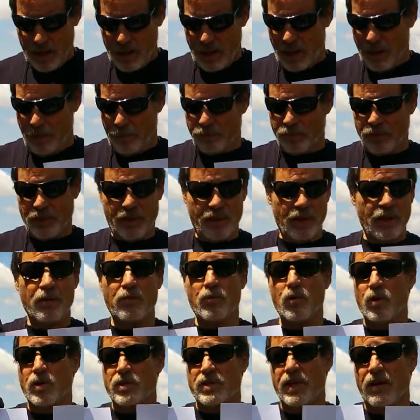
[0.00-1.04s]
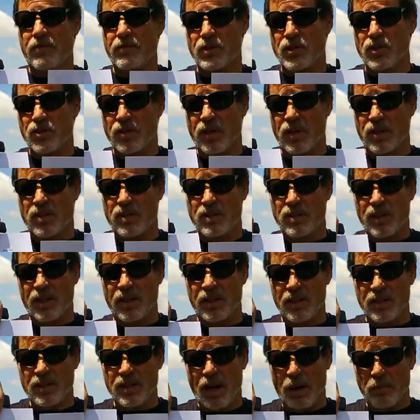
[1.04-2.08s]
Um, and they, of course, have instructions on
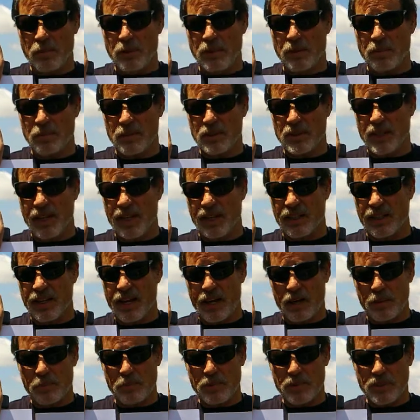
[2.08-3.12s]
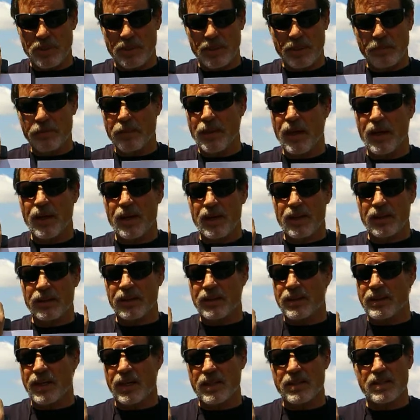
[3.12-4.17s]
the top of them exactly how to proceed.
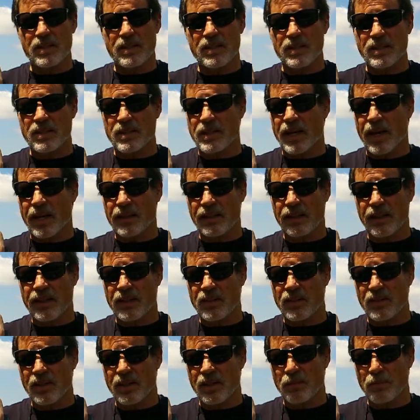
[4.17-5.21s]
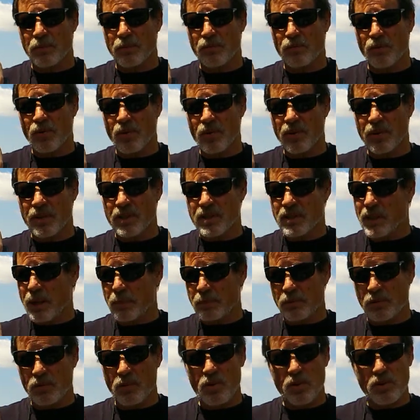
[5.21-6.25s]
The test is exactly like you did it before,
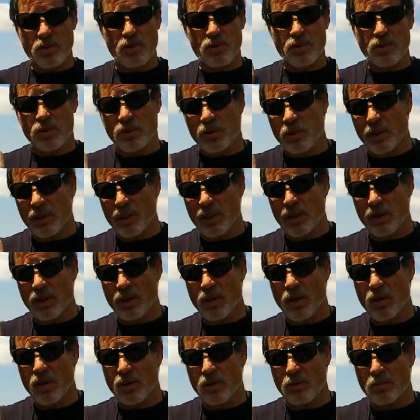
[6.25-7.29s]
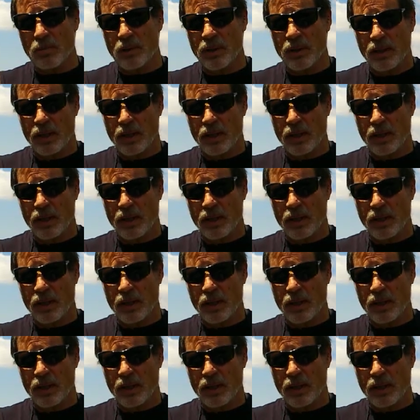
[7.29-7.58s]
except, of course, you're doing it at home